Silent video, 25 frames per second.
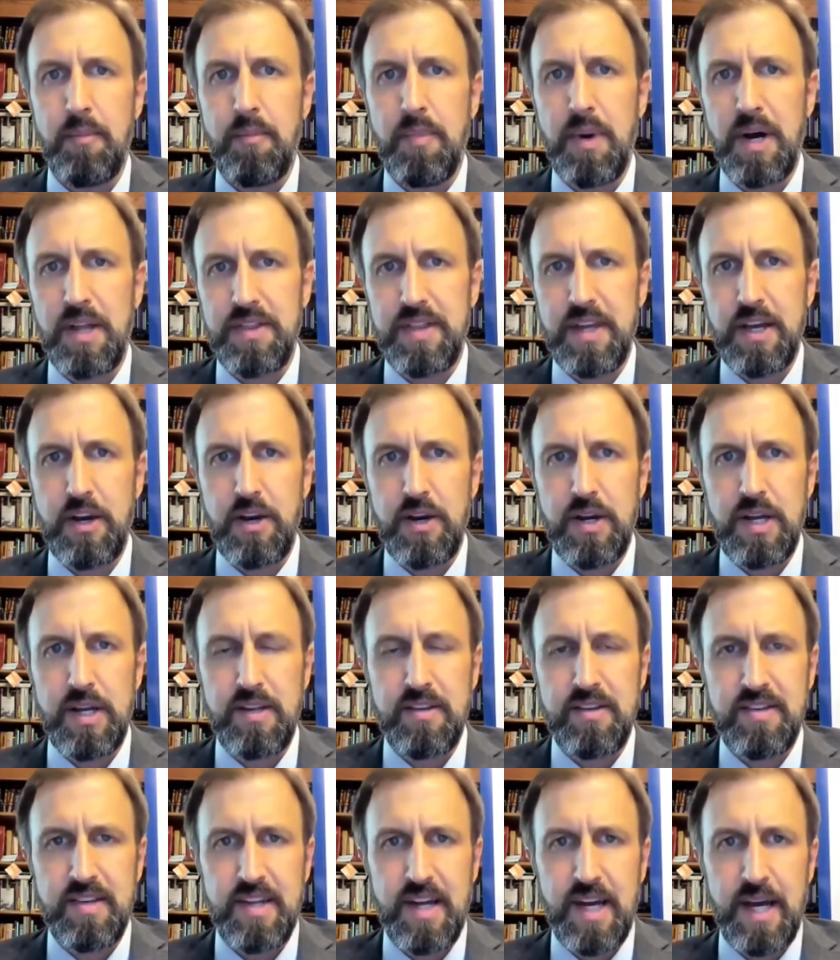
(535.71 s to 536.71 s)
but there
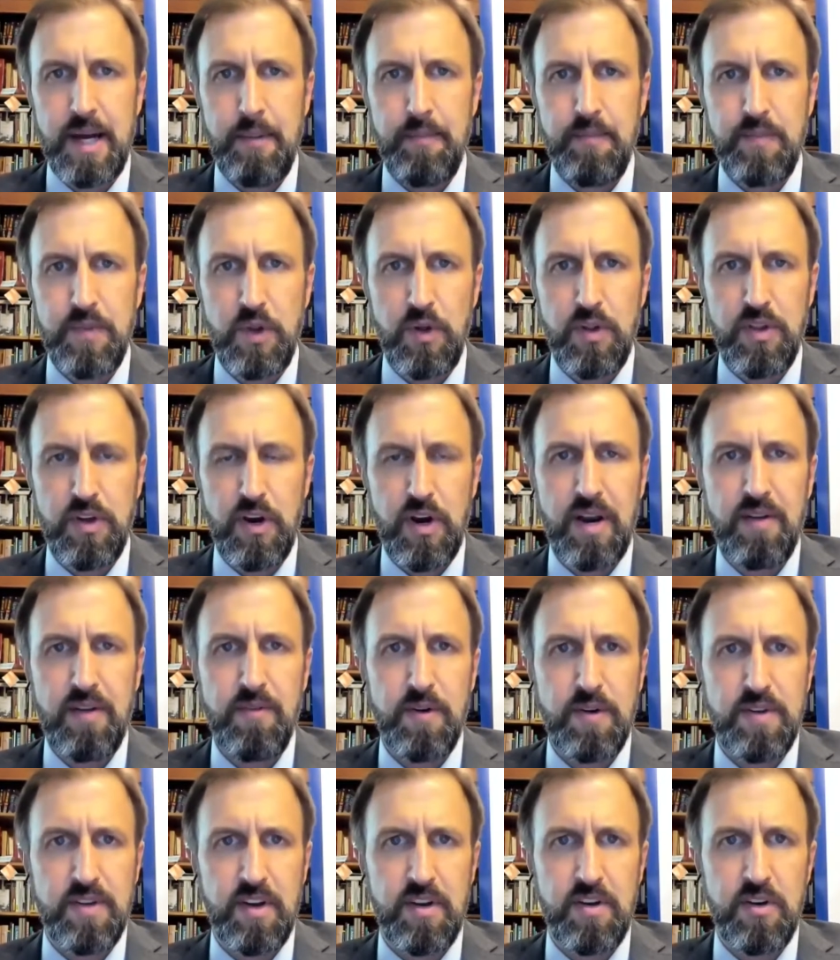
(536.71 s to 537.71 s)
is there are
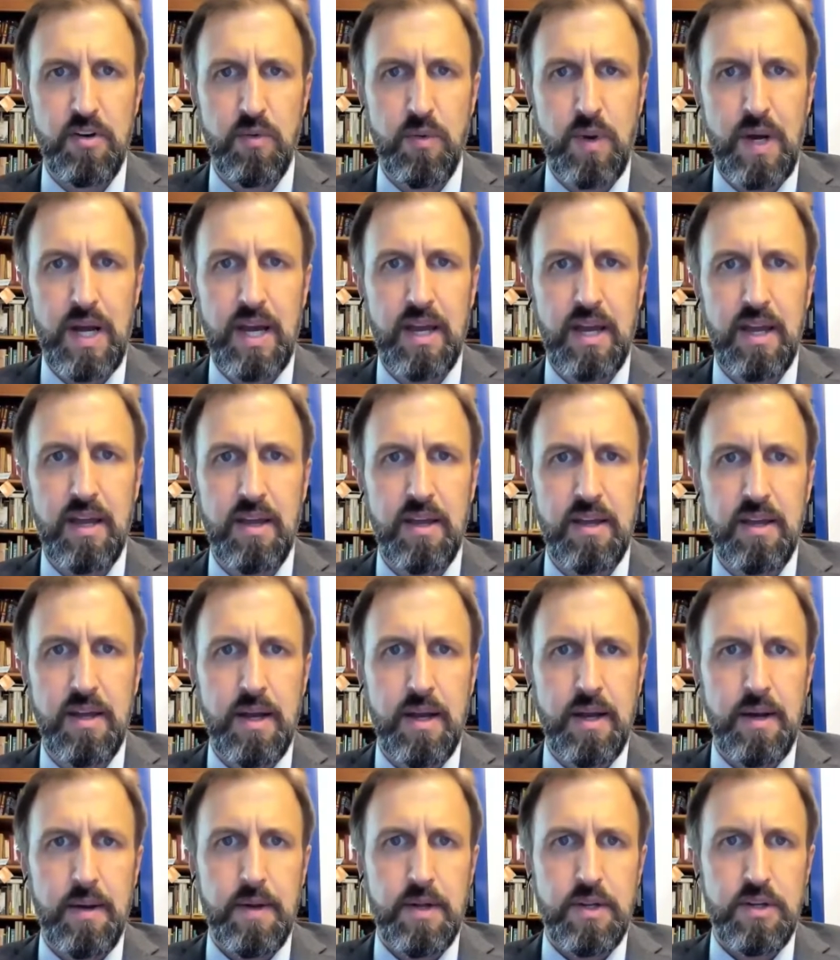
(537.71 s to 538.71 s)
efforts underway
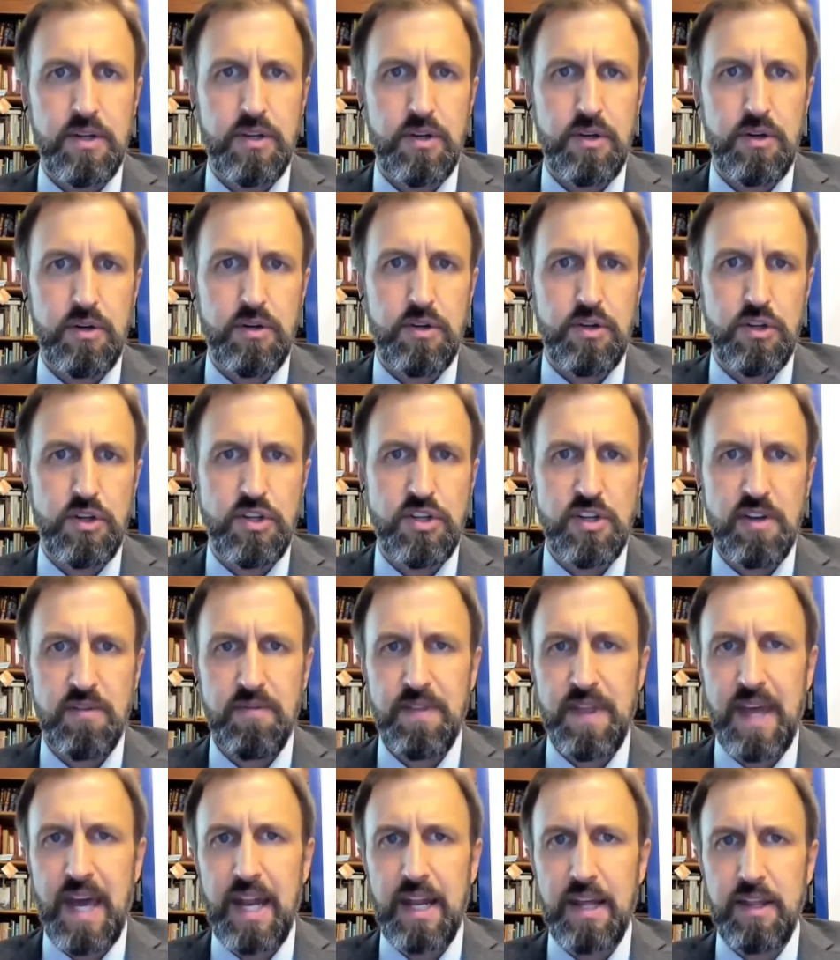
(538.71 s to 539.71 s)
to
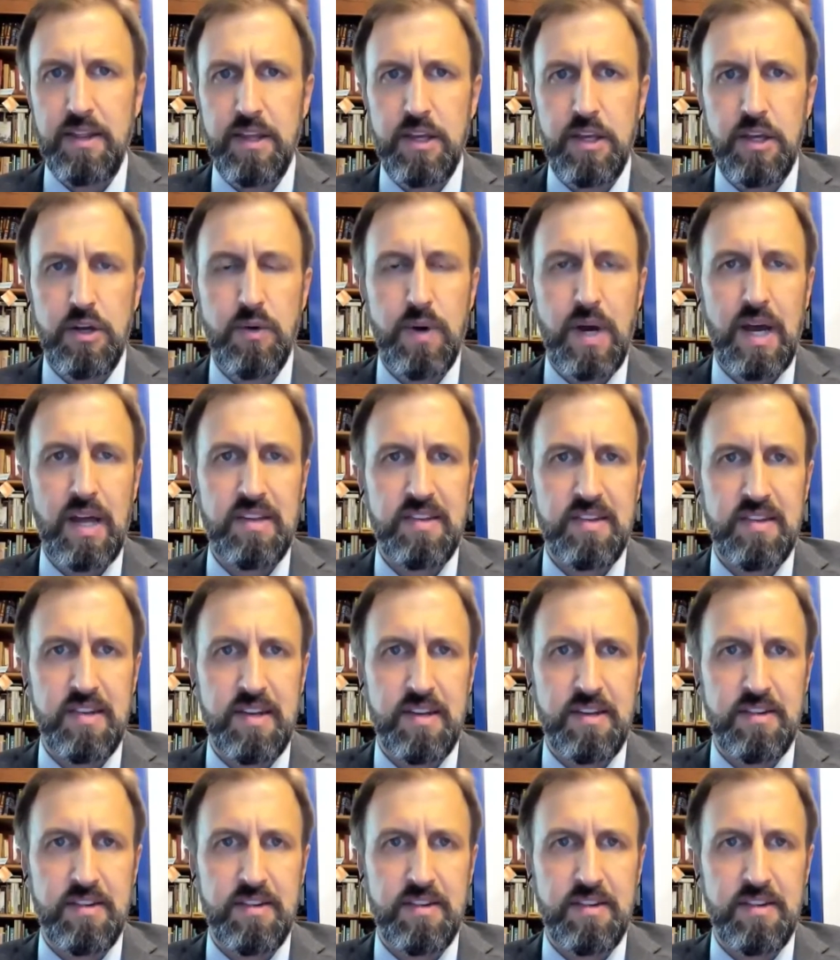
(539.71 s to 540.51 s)
shift that. I think the U.S.